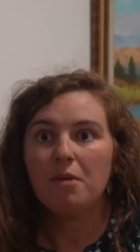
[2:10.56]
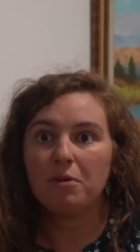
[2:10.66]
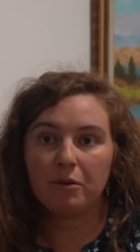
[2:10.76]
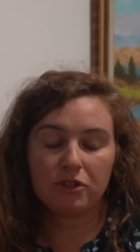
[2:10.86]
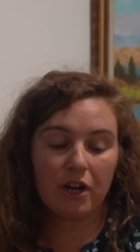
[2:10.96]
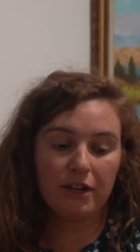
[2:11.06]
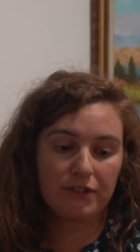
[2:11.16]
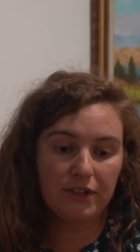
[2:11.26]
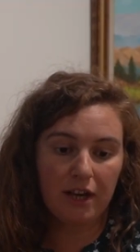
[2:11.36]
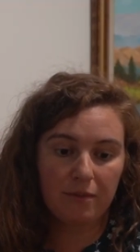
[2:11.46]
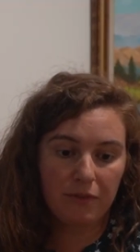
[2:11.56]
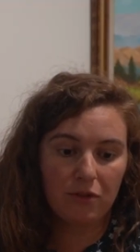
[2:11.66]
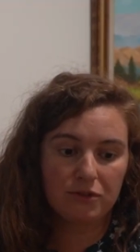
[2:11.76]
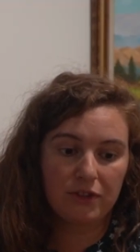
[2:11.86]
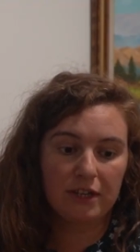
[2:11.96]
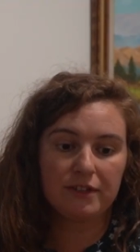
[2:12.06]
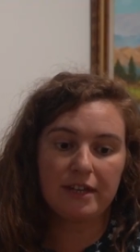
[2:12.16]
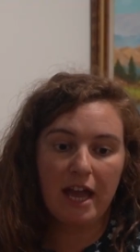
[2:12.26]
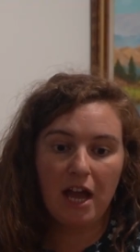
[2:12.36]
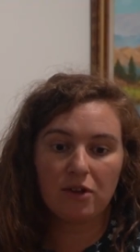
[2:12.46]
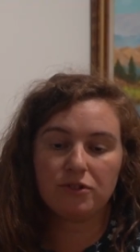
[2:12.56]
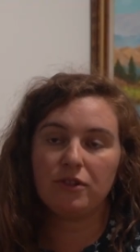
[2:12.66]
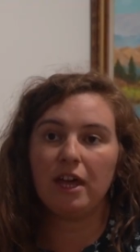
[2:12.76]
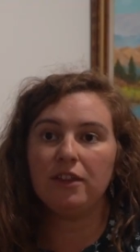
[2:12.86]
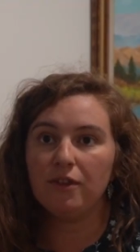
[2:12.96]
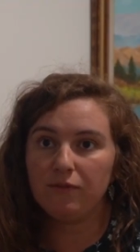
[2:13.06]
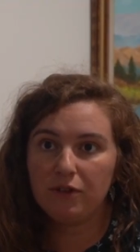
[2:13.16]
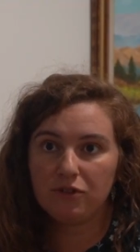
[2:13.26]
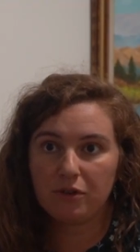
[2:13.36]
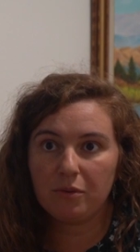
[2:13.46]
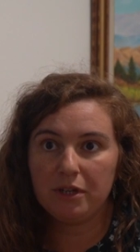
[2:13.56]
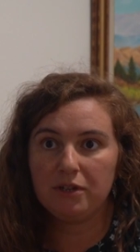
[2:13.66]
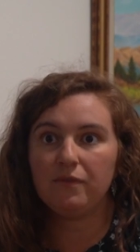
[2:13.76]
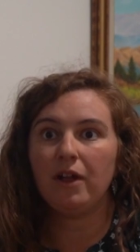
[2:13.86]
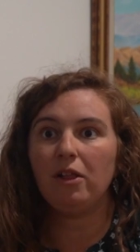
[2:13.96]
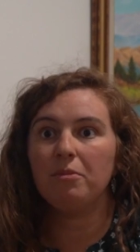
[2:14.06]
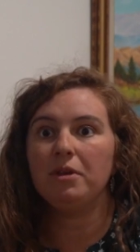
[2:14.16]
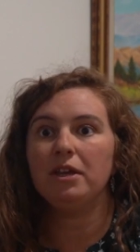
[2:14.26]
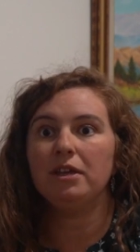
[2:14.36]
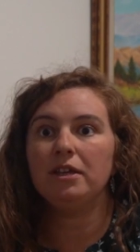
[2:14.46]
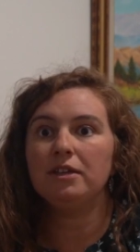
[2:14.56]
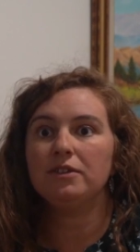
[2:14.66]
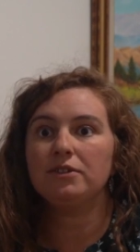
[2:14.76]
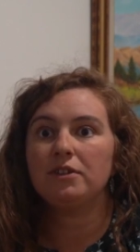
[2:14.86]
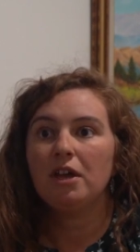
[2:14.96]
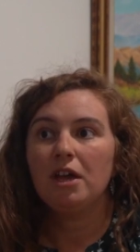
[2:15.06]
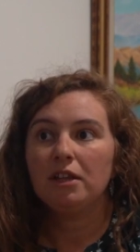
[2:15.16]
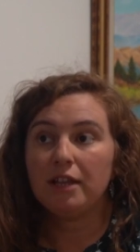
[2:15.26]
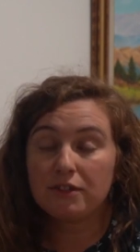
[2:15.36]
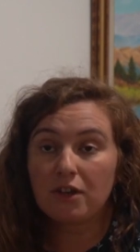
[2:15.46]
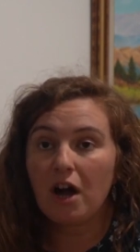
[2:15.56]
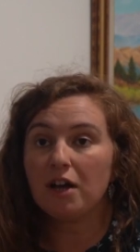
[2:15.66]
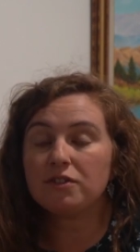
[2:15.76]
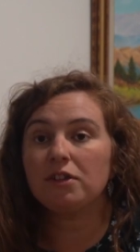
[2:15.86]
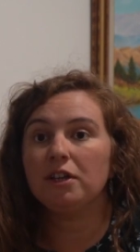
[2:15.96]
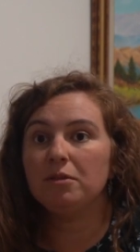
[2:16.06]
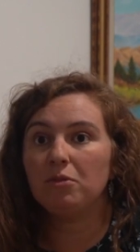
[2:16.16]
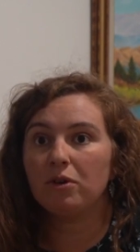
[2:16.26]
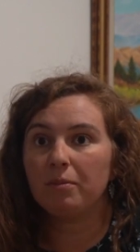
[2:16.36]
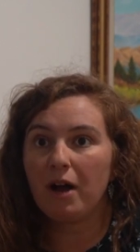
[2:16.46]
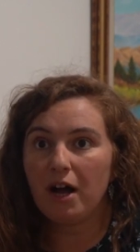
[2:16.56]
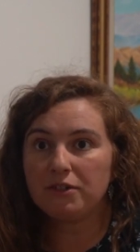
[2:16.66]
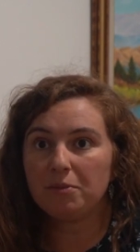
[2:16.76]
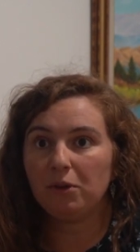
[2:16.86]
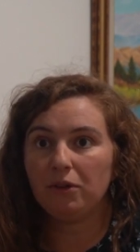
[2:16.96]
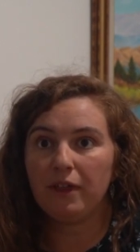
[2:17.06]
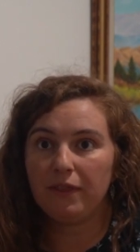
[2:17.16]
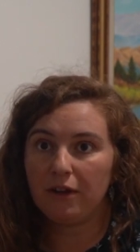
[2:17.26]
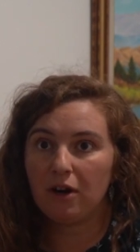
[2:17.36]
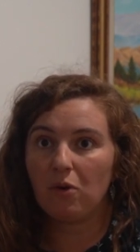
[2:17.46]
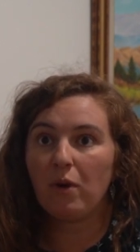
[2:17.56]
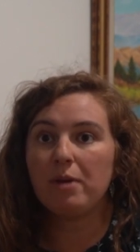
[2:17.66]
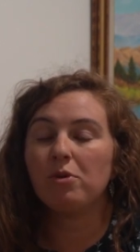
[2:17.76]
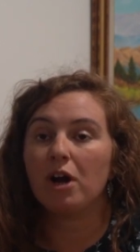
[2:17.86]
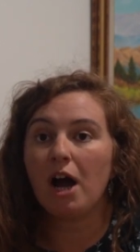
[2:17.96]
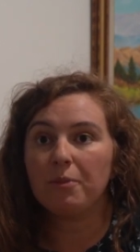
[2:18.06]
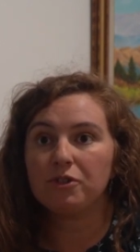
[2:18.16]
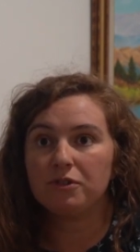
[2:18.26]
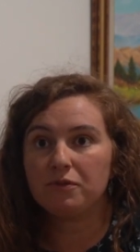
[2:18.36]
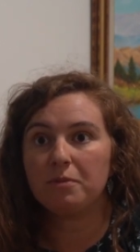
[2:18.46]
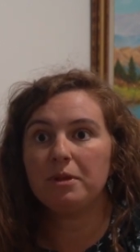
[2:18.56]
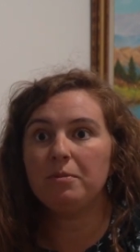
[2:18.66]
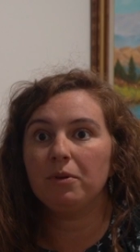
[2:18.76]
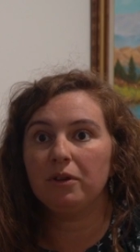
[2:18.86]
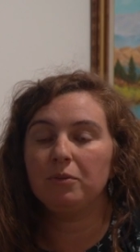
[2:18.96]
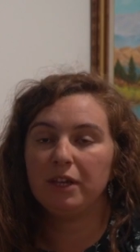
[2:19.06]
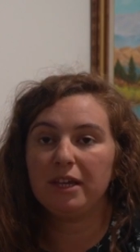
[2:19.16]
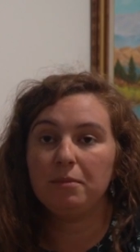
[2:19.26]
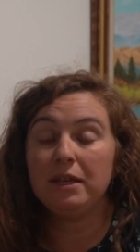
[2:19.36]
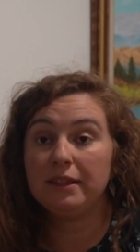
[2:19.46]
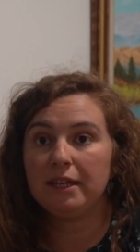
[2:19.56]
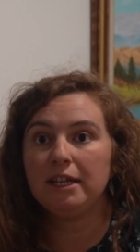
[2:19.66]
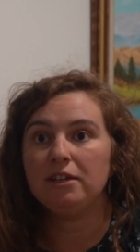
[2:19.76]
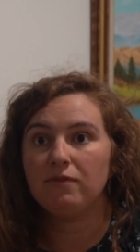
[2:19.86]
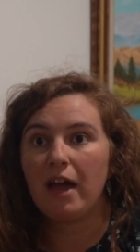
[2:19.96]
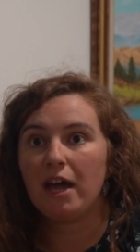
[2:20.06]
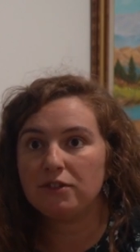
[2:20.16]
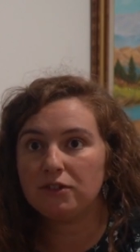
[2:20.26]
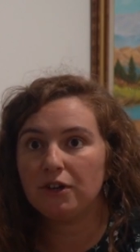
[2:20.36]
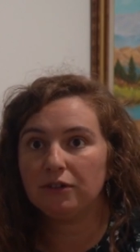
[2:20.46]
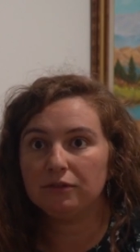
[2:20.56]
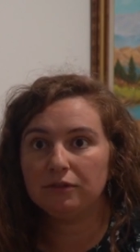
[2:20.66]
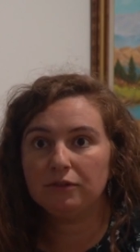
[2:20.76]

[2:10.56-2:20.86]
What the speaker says: but we're trying to set up those things now so that in the future, when development is less costly and more possible, that there are way more options for people and we can meet the need faster.